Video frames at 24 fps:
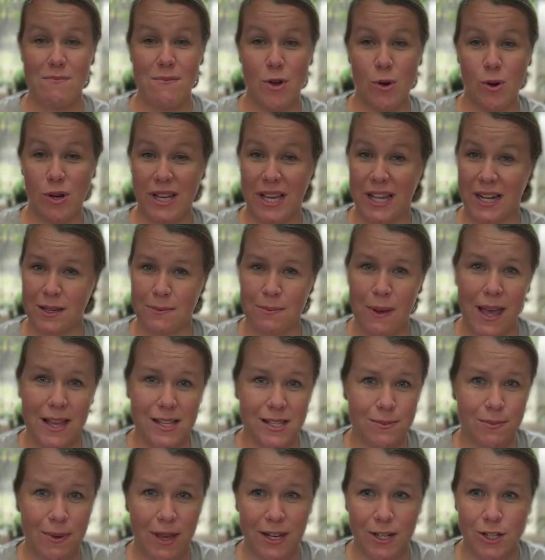organic
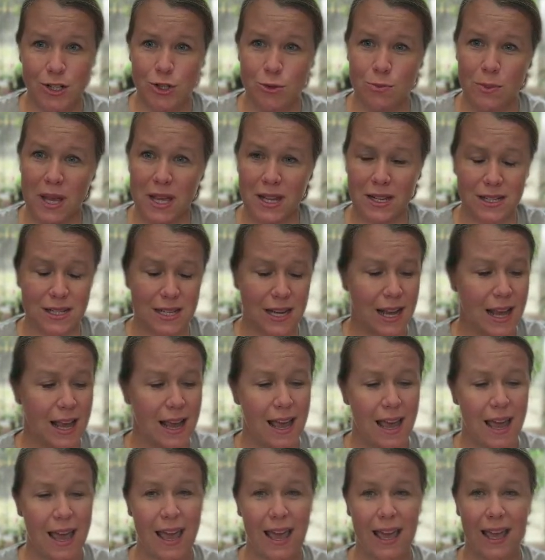pest management.
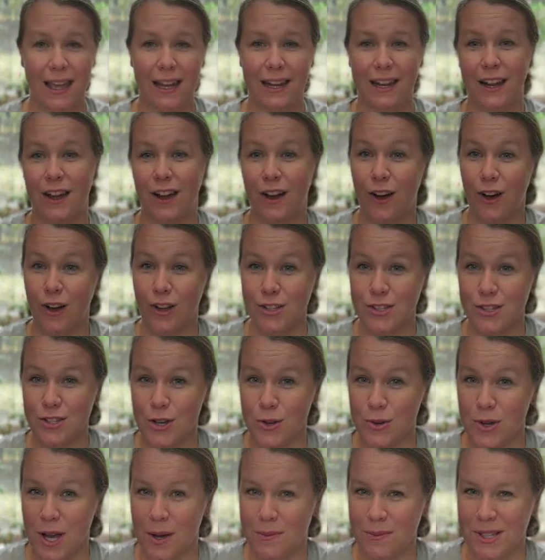And
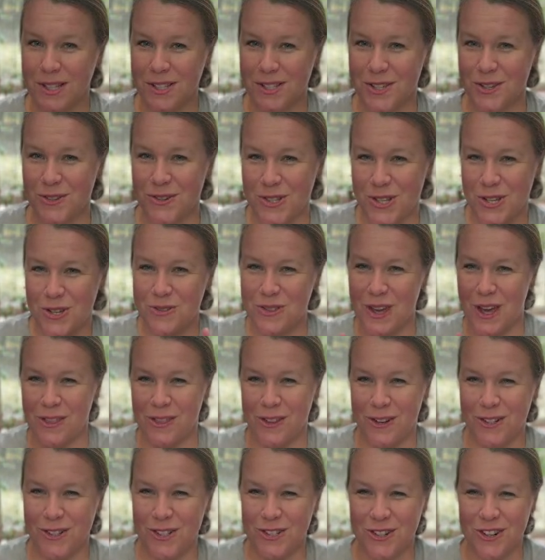also coming soon too, that
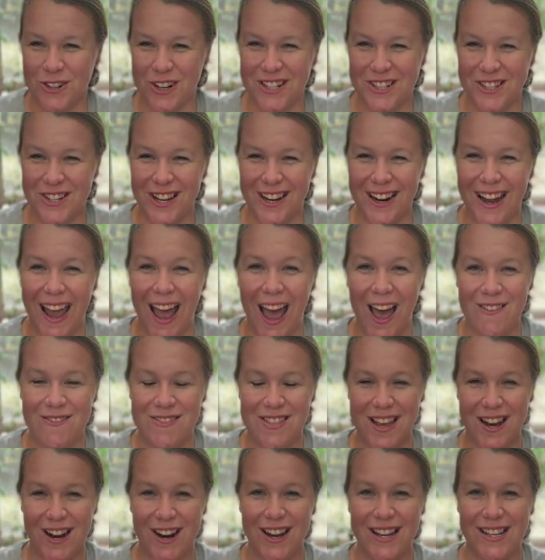third screenshot I have
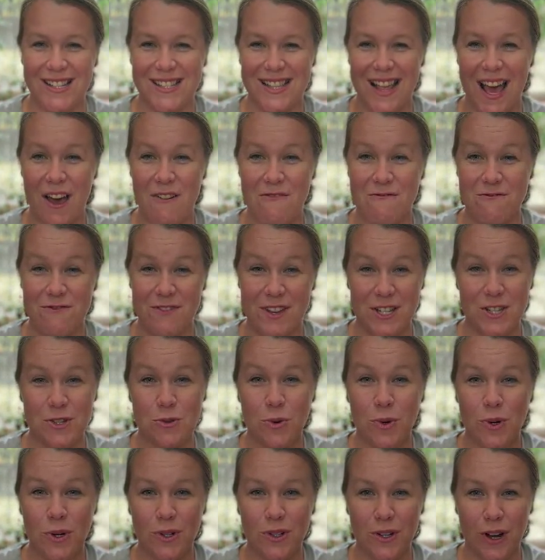there is that
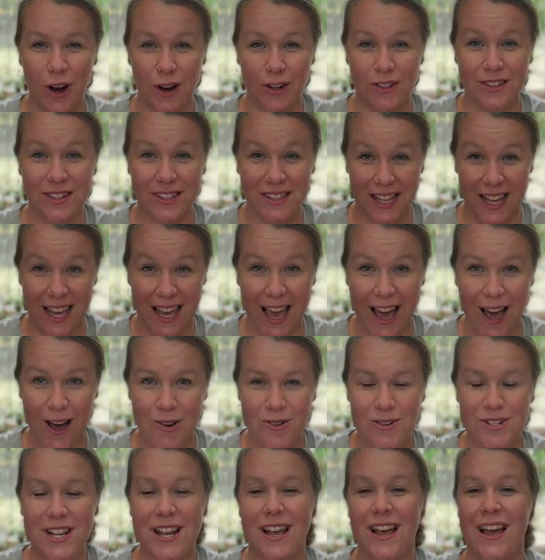visual garden
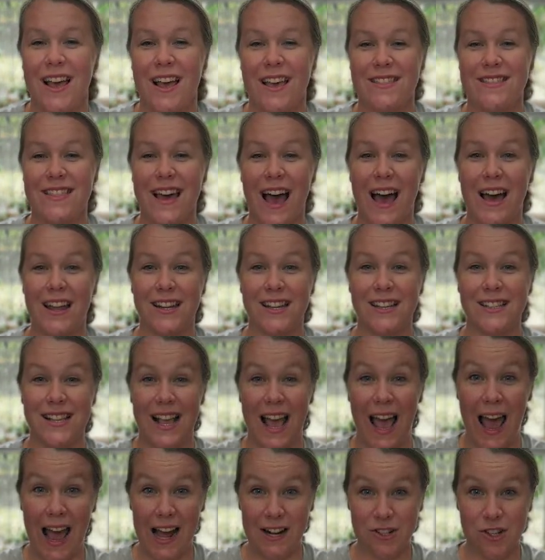layout that is
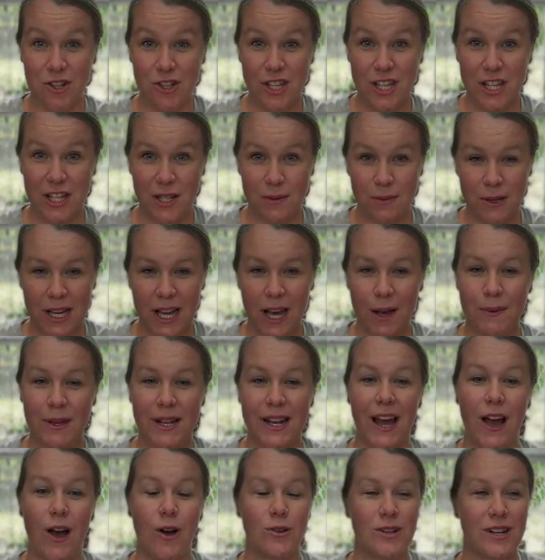actually going to be
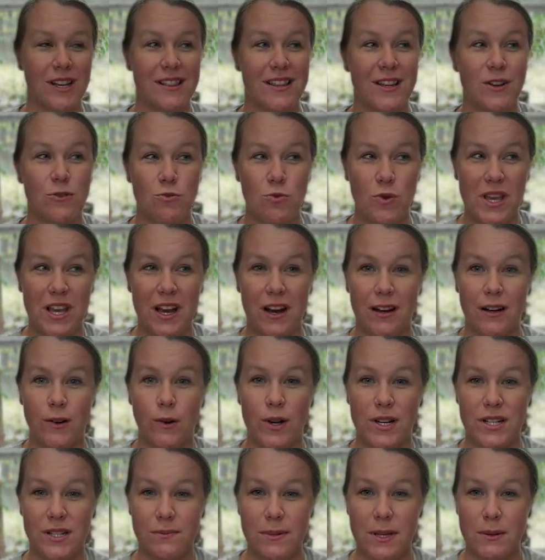coming out. I think we are
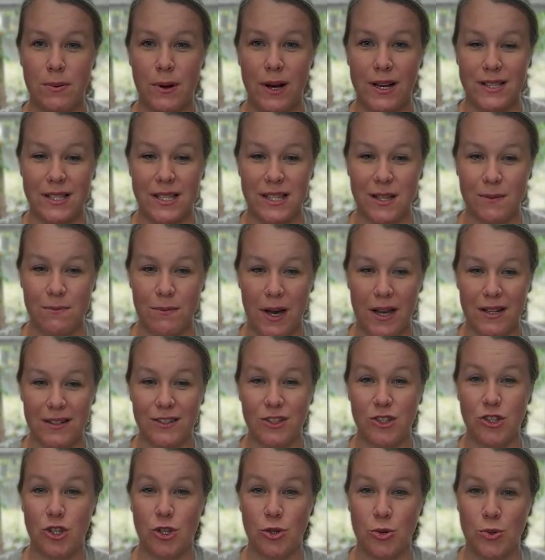going to be pressing the
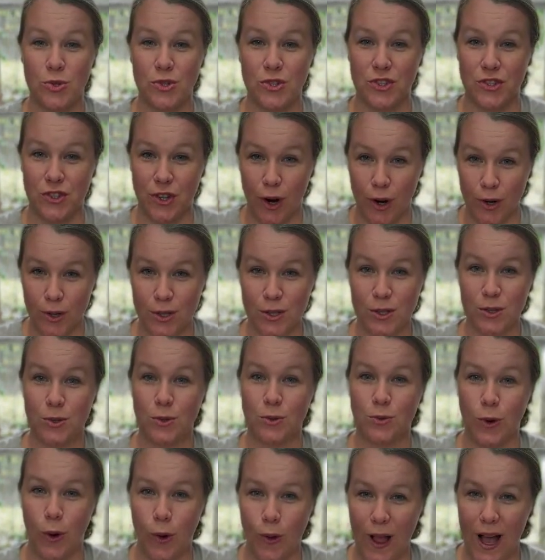button to start
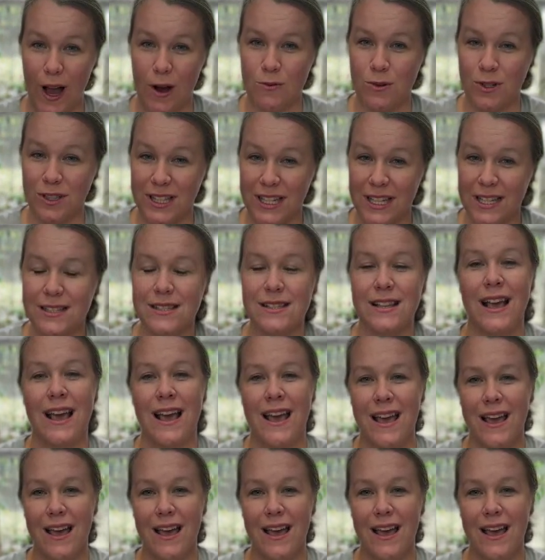the rollout release